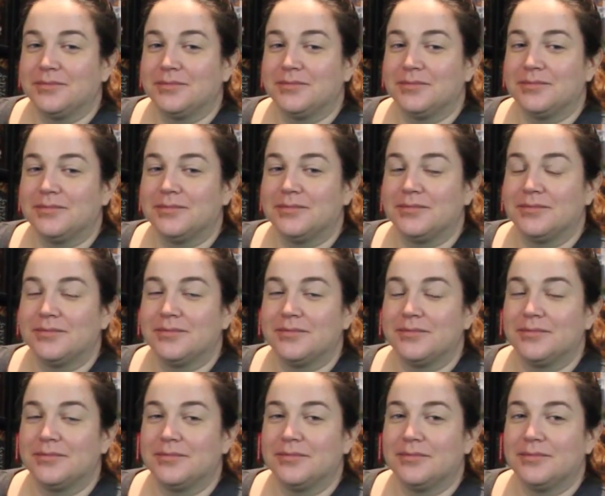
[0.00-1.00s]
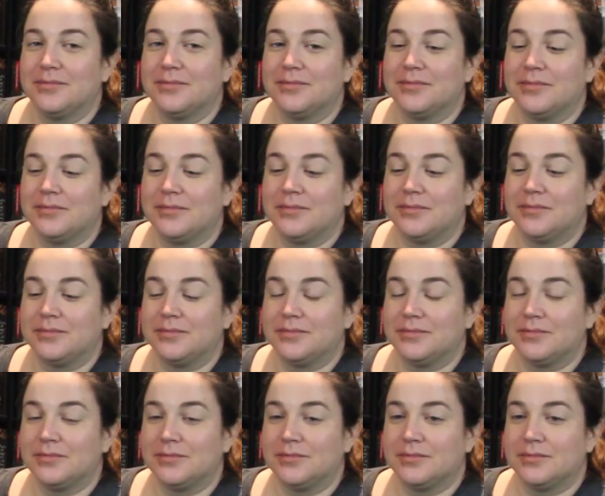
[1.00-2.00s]

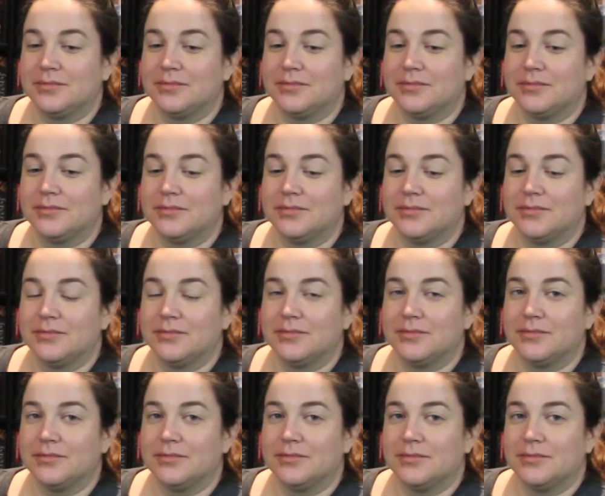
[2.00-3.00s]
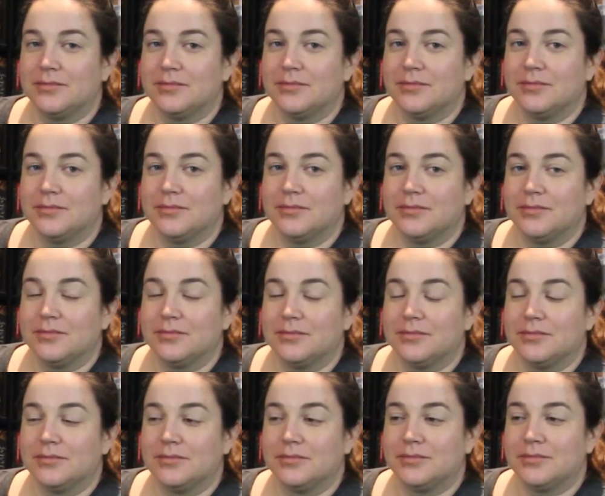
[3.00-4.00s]

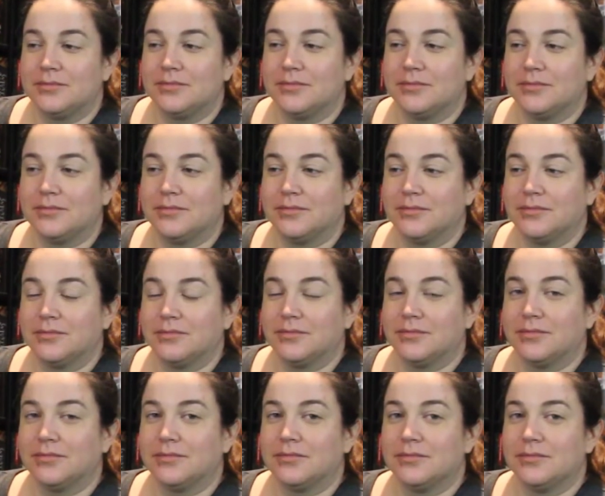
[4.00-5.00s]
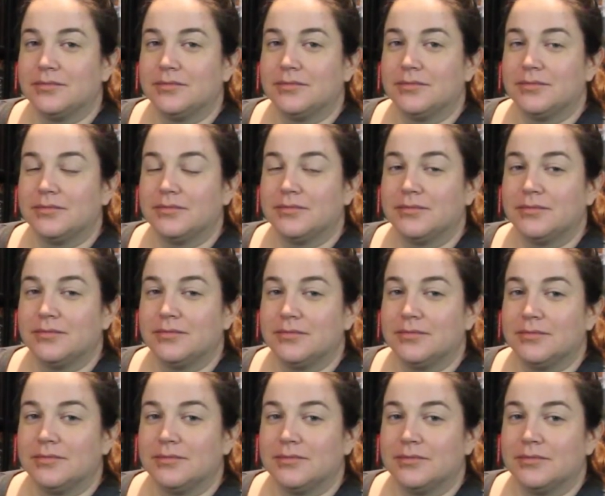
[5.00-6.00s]

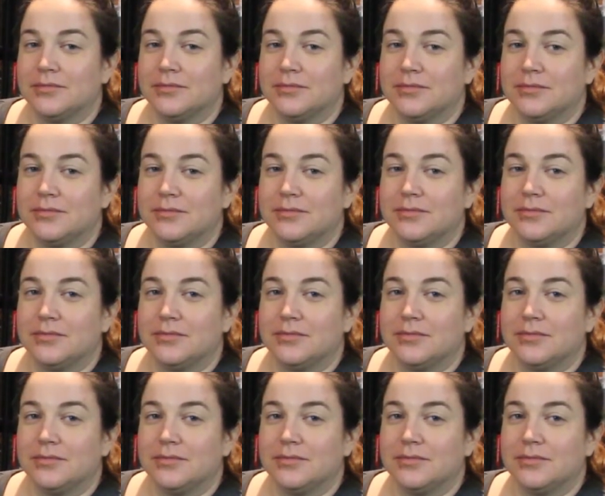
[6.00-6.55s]
The person shown says nothing.